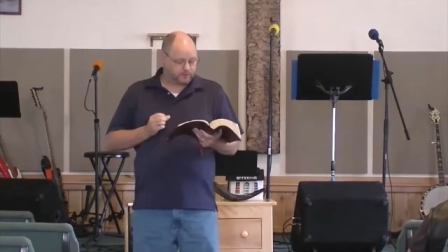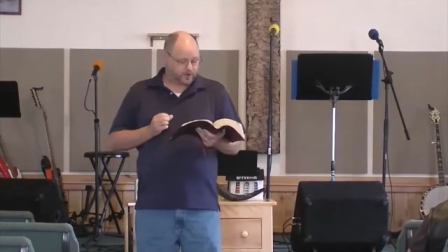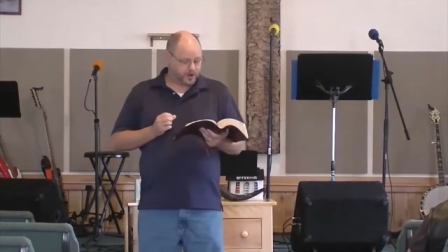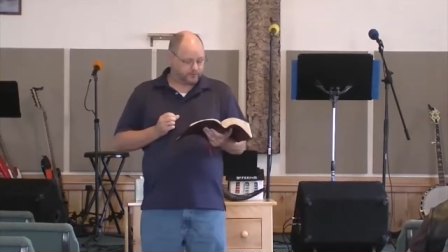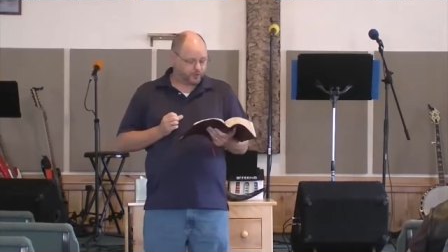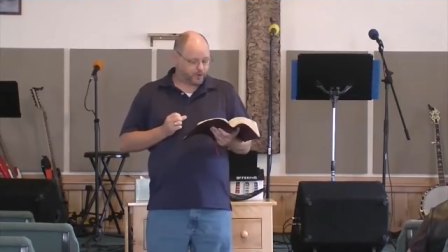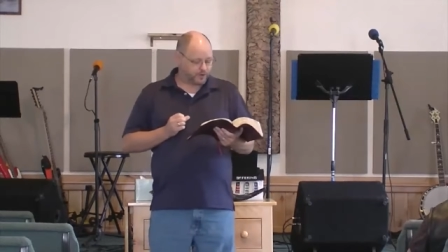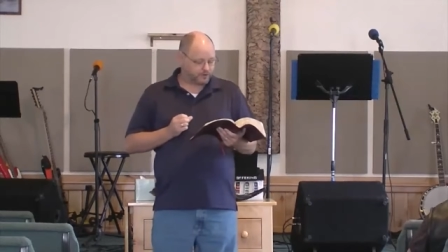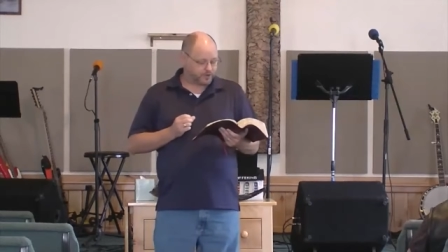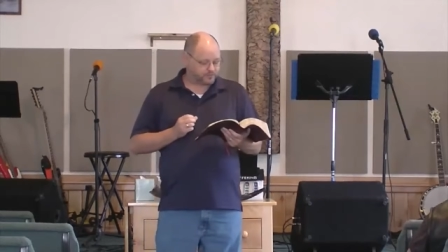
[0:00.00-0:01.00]
For everyone
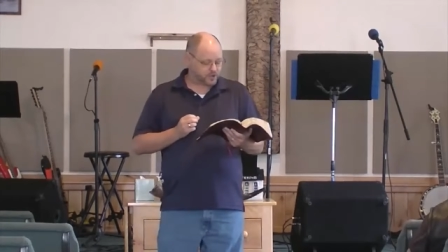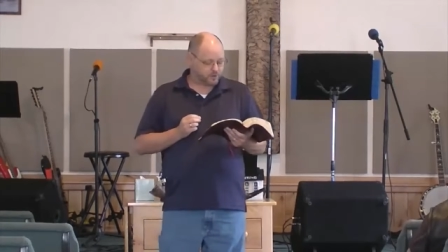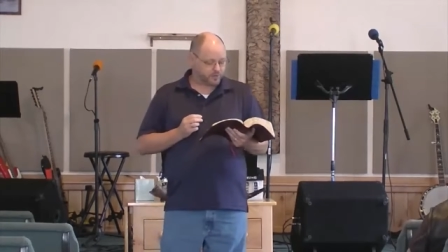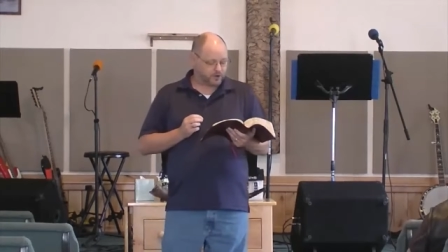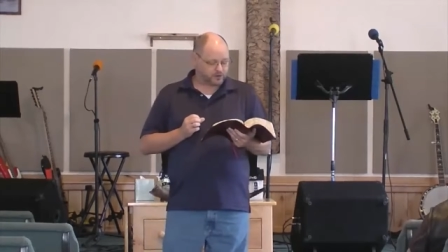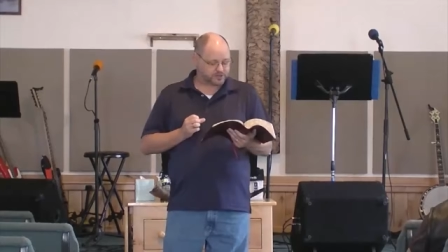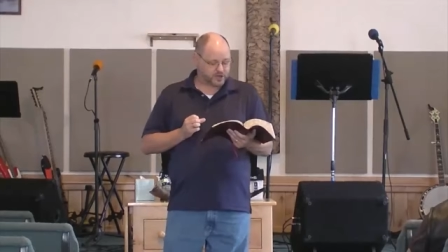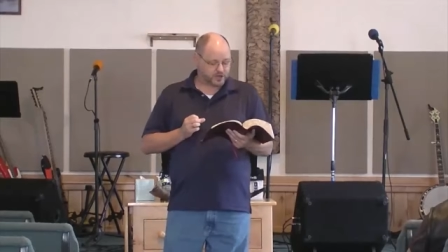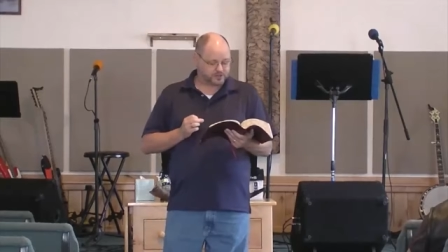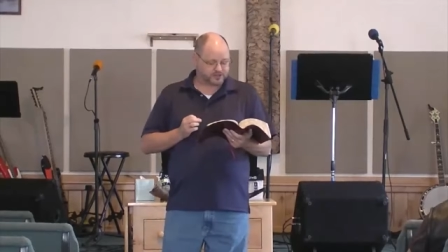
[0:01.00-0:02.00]
who lives on milk is
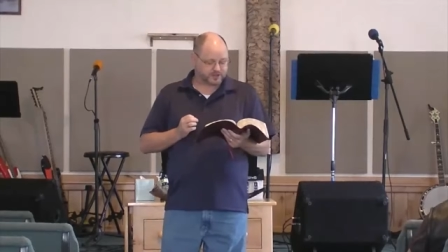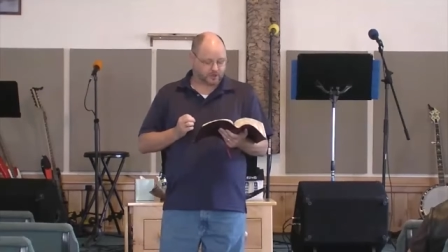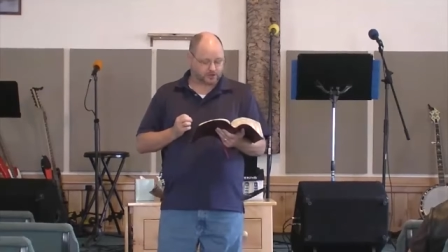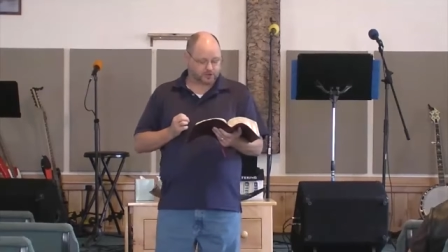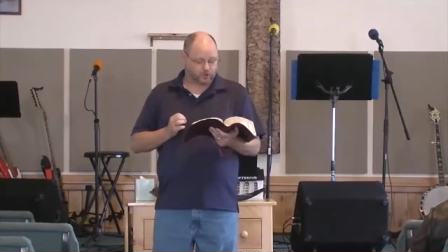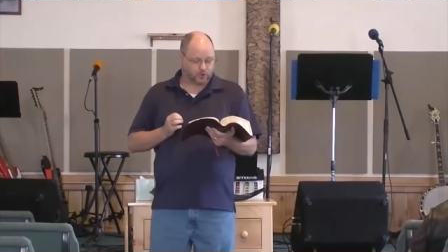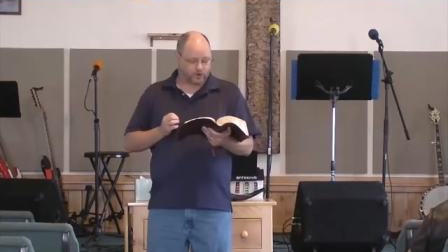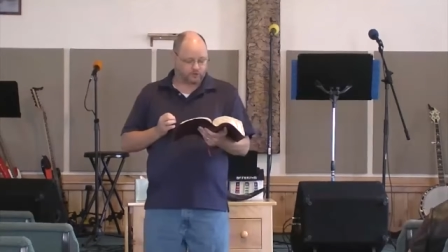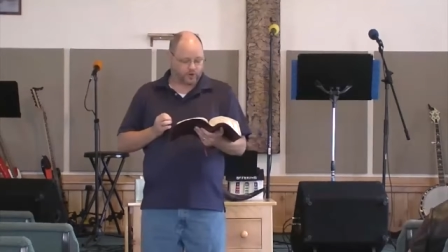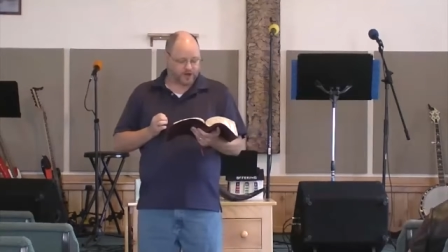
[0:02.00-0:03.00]
unskilled in the
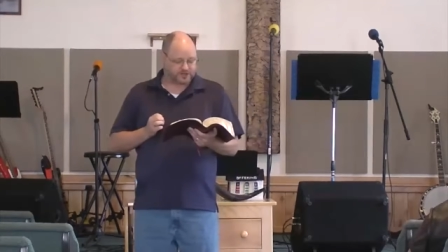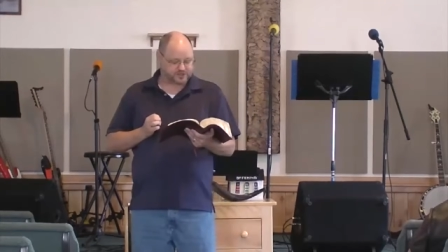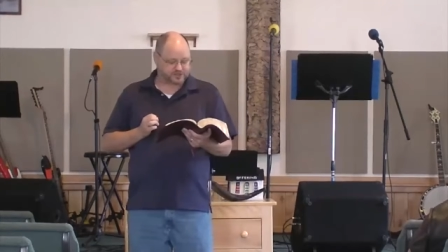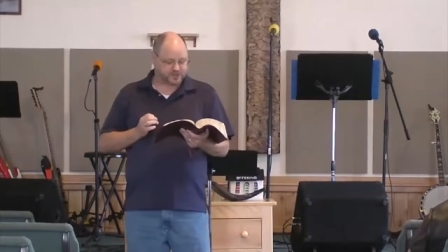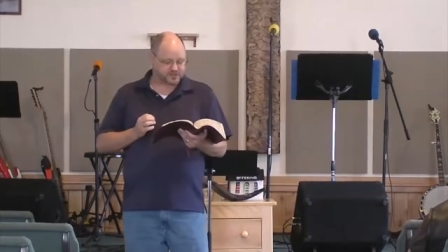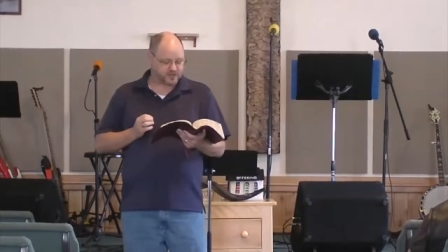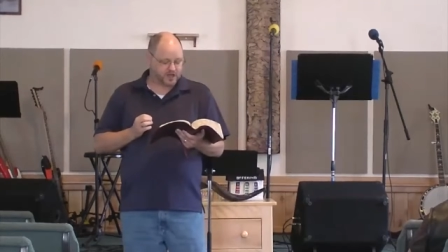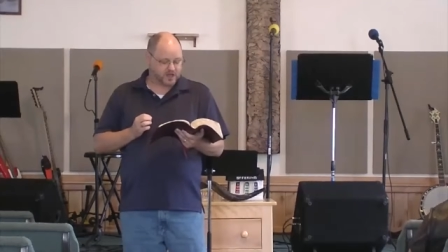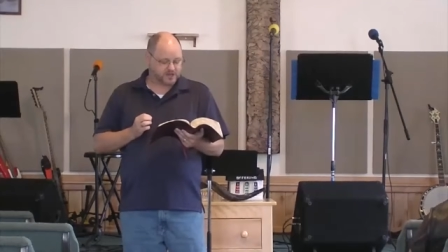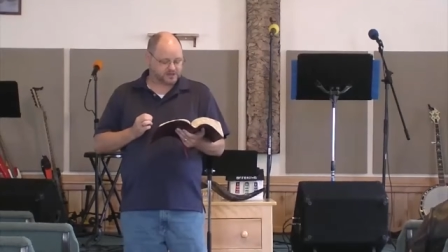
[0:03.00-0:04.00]
word of righteousness,
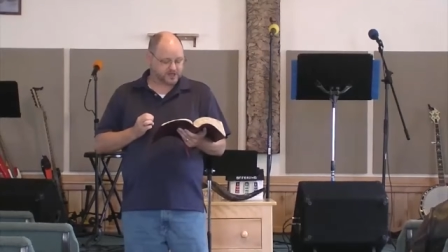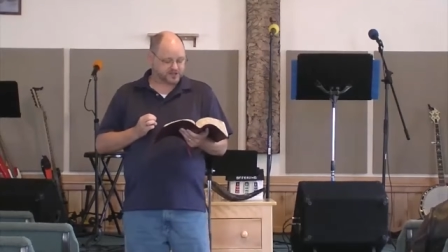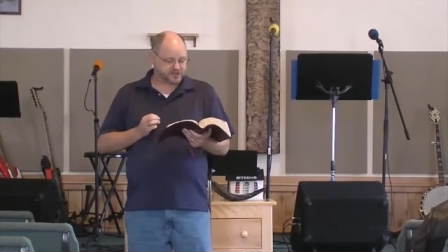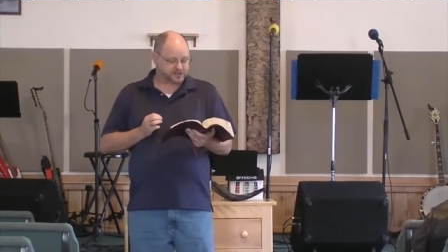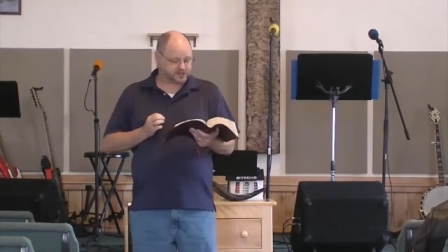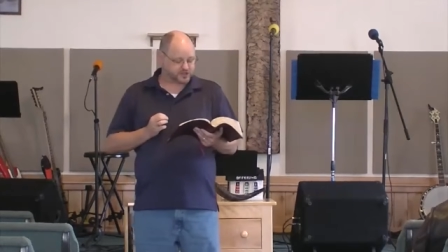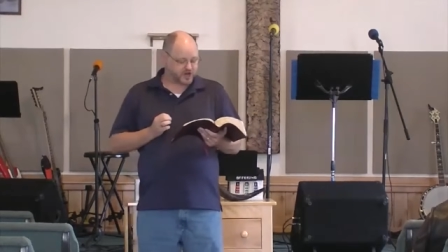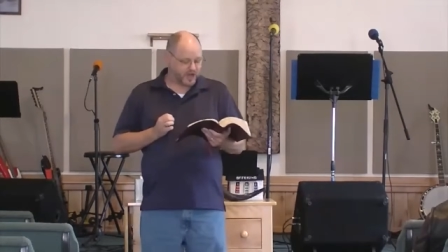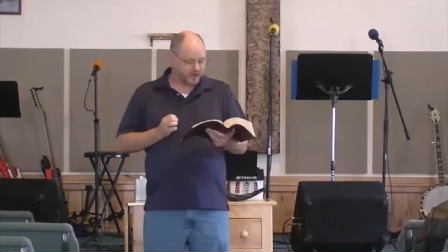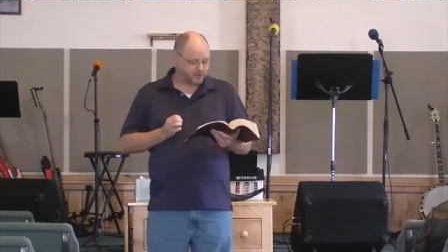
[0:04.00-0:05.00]
since he is a
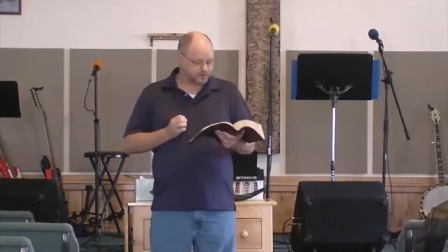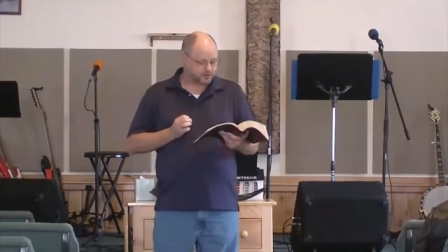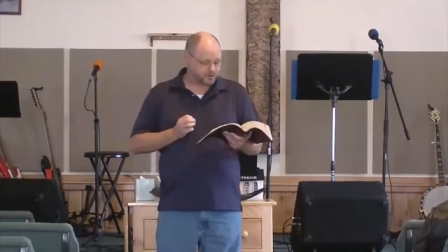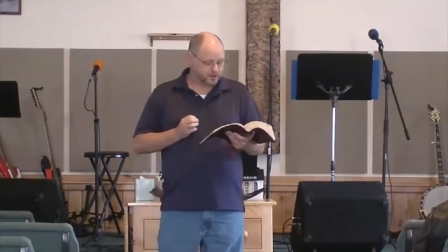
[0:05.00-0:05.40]
child.